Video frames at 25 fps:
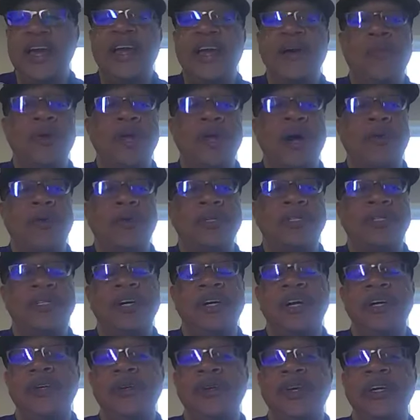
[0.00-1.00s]
and what I will
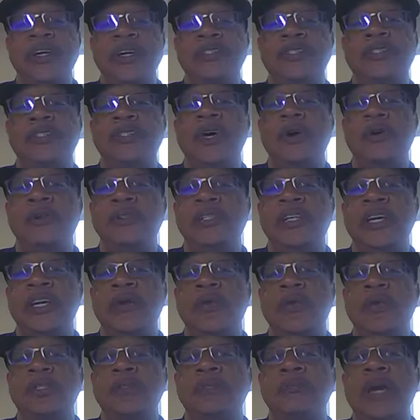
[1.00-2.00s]
tell you is
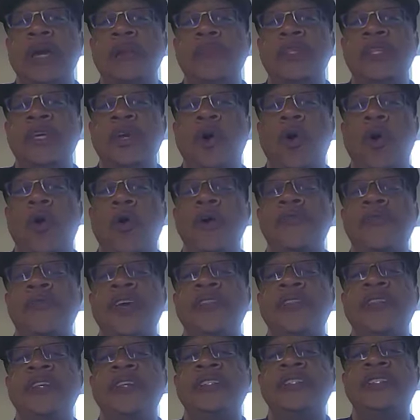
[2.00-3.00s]
toasting was maybe the only
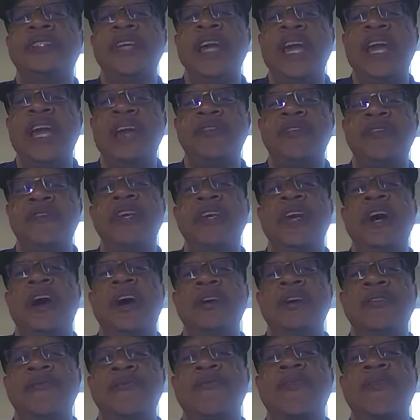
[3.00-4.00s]
thing that saved the
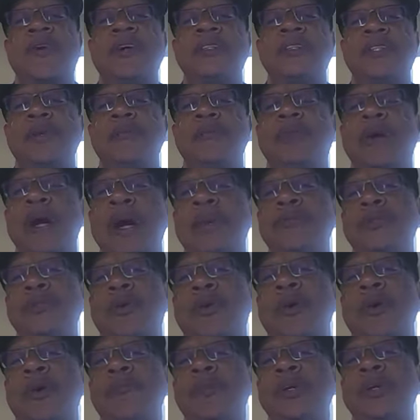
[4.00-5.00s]
unfrosted Pop
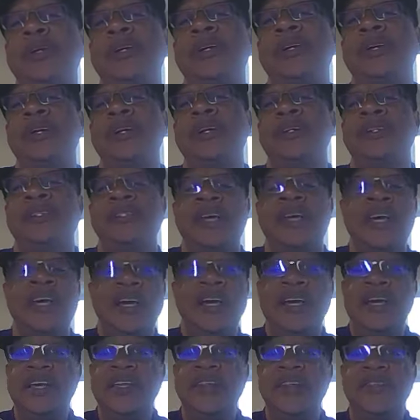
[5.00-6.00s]
Tart because
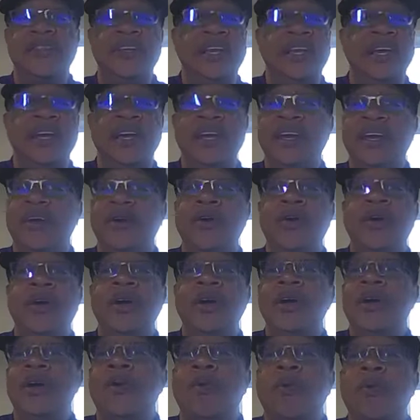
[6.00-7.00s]
the
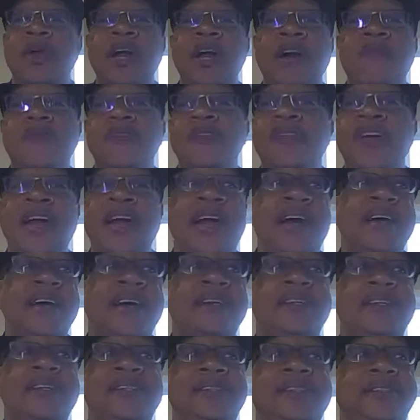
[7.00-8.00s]
whatever
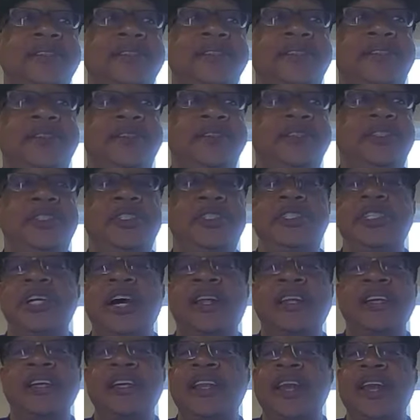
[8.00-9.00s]
that
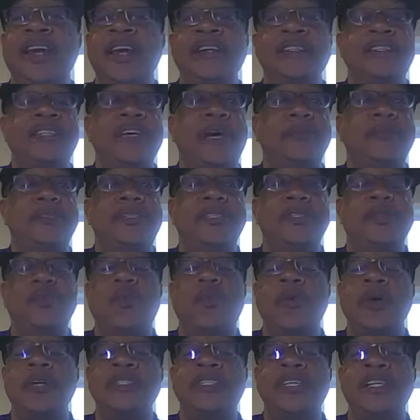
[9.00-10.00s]
jelly-like substance
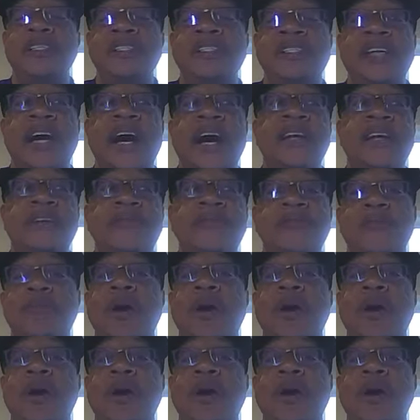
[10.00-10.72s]
was inside of the